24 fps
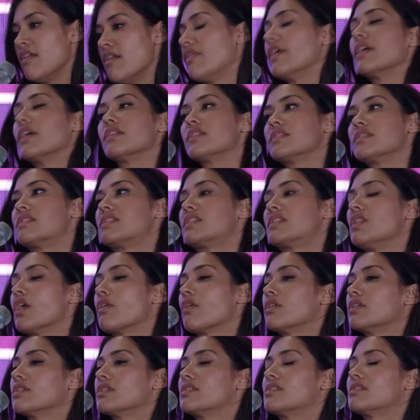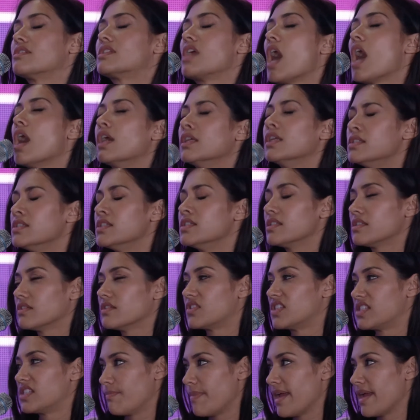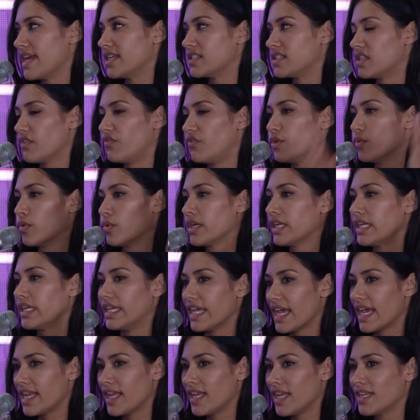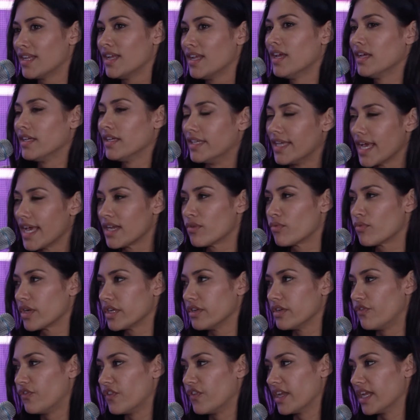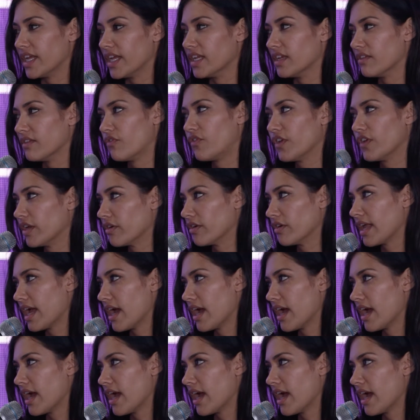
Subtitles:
There is tons of space. If you want to get in where you fit in. Figure it